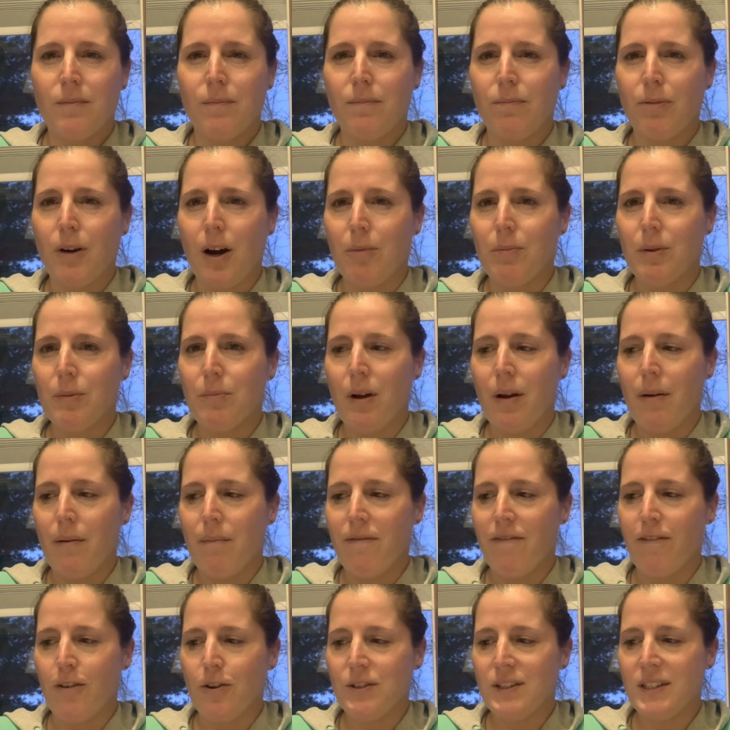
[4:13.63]
Probably my
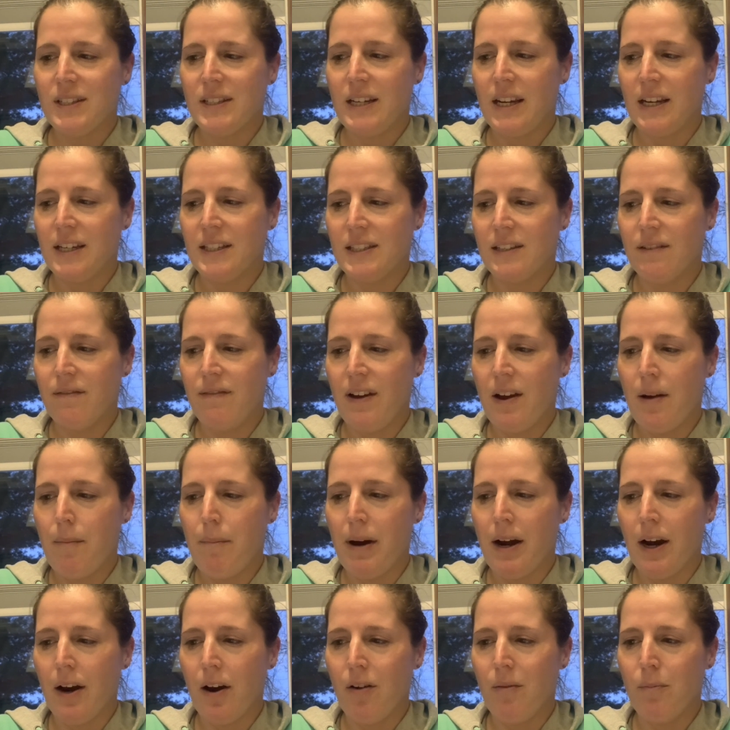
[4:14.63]
first taste of
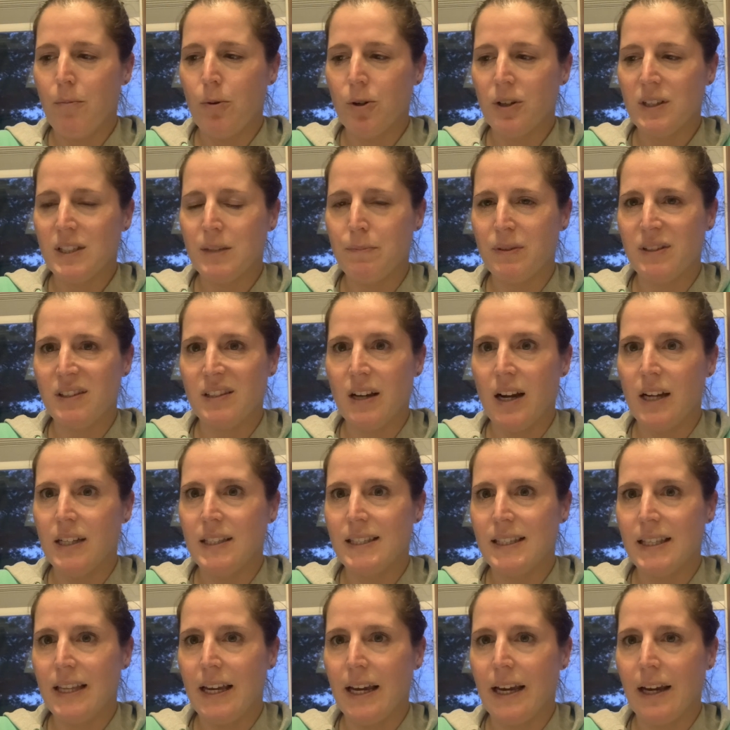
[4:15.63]
vampire books,
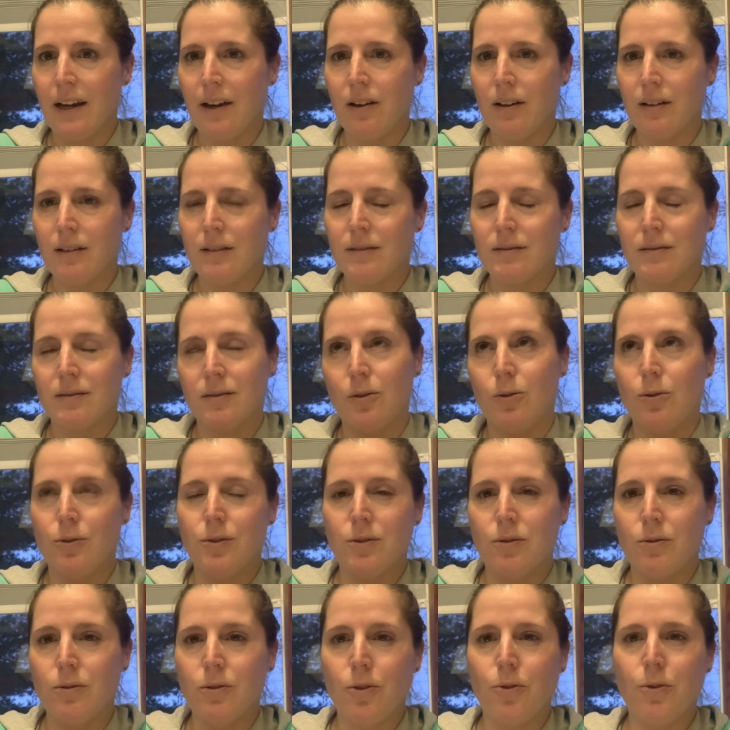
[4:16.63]
besides like old
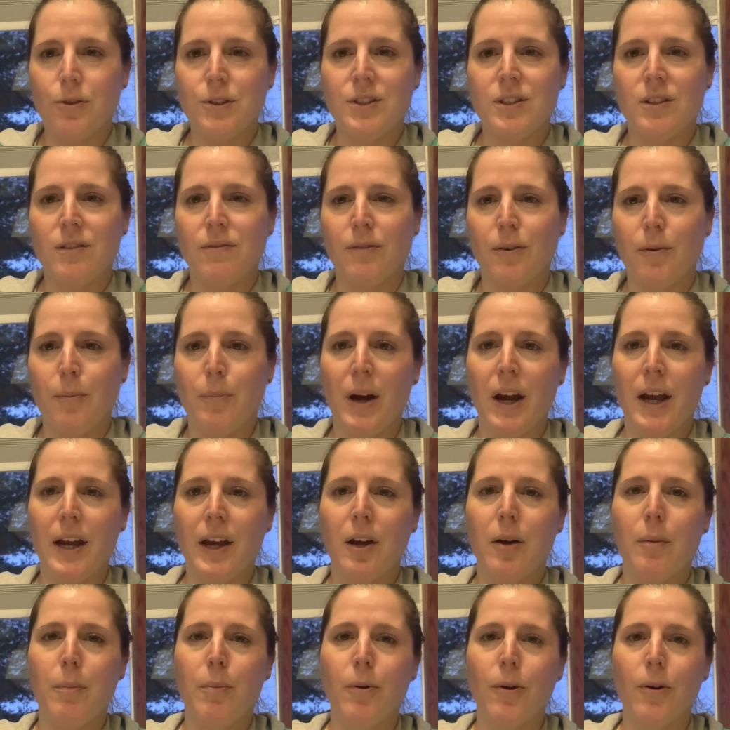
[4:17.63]
school Christopher
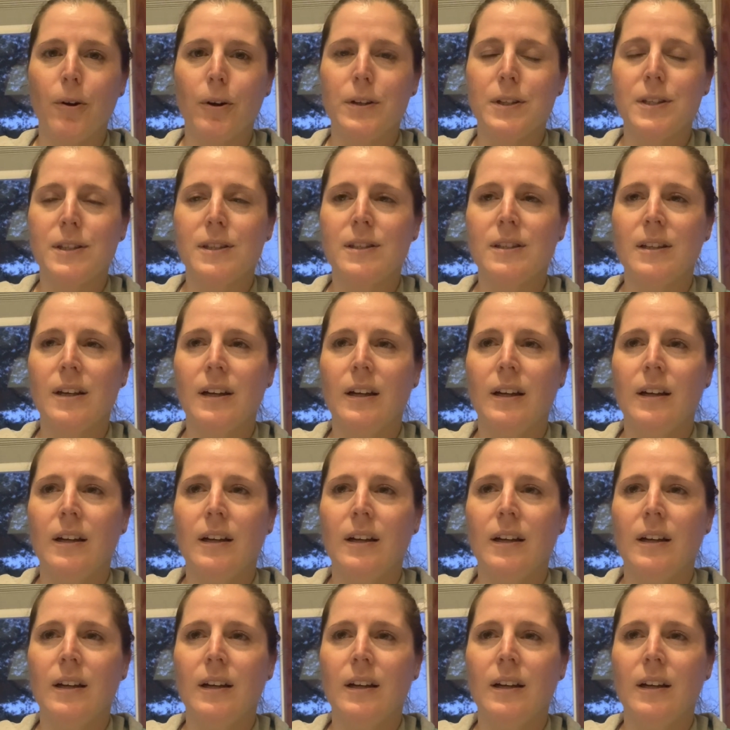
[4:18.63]
Pike books,